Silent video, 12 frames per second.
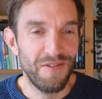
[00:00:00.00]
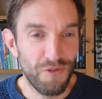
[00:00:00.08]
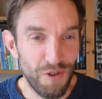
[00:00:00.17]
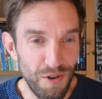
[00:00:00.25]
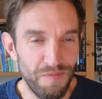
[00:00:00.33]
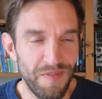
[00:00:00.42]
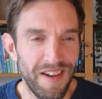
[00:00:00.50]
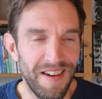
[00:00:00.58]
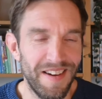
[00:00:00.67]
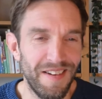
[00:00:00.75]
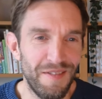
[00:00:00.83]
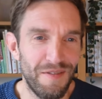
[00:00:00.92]
True.
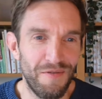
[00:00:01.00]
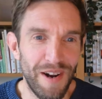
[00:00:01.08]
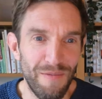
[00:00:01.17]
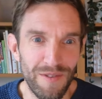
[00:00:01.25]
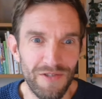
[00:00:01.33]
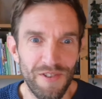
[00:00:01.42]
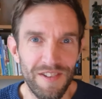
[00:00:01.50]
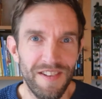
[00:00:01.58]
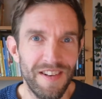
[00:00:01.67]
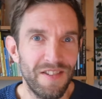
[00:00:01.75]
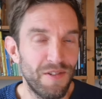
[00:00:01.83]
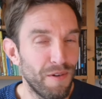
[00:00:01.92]
Uh, Wren was
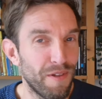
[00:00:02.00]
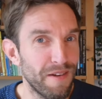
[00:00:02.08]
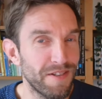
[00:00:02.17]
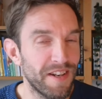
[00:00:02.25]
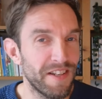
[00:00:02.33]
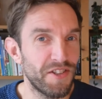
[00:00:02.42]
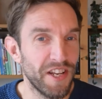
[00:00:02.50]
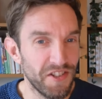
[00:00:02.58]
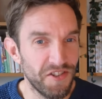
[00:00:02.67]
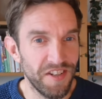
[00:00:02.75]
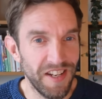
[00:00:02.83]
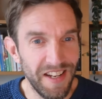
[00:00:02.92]
written in
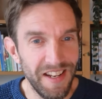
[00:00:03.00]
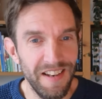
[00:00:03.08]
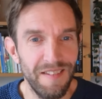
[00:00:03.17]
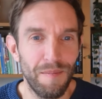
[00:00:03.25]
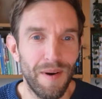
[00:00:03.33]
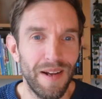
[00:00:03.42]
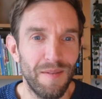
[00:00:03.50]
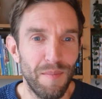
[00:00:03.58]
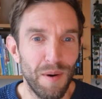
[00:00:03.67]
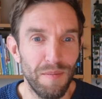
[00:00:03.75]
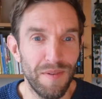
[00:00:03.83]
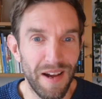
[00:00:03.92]
2016 by
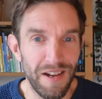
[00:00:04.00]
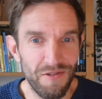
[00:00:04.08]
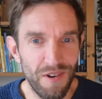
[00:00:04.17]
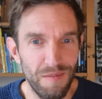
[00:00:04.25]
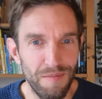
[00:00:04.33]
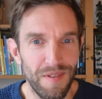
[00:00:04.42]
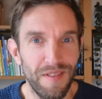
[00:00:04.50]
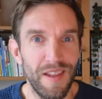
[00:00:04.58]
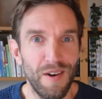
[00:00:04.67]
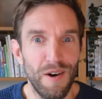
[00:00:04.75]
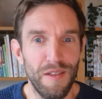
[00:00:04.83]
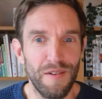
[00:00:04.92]
Bob Nystrom,
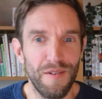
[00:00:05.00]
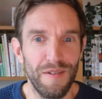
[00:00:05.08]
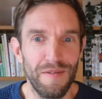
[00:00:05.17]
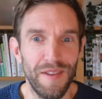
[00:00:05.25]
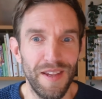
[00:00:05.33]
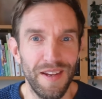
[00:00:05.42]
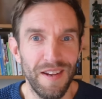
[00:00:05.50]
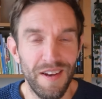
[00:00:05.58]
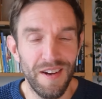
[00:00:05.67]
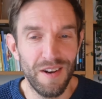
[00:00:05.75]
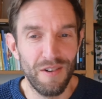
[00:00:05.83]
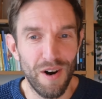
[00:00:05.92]
the author of the
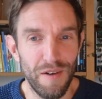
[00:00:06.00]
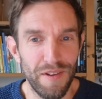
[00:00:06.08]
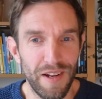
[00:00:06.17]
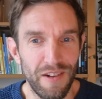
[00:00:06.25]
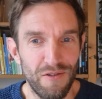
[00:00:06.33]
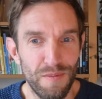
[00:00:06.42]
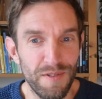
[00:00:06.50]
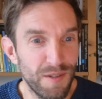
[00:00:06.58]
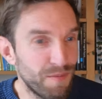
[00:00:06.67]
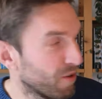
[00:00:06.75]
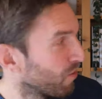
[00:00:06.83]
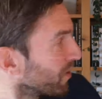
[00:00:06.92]
Crafting Interpreters
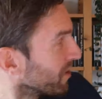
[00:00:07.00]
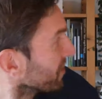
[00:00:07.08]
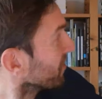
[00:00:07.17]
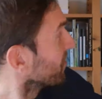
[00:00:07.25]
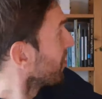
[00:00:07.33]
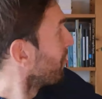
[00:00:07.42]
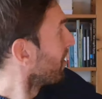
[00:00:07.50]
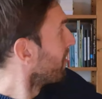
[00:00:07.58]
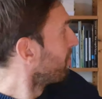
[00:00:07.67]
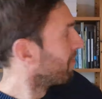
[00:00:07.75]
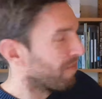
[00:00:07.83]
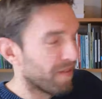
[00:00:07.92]
book, which is
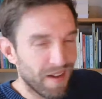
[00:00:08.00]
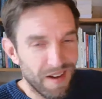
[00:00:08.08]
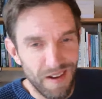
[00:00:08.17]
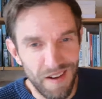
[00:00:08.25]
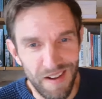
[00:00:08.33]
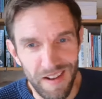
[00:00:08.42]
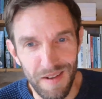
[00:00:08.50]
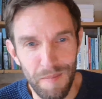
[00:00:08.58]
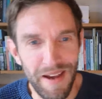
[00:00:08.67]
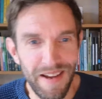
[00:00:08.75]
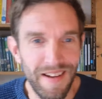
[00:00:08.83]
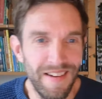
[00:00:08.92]
somewhere uh, in the
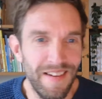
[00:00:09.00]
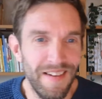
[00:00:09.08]
back.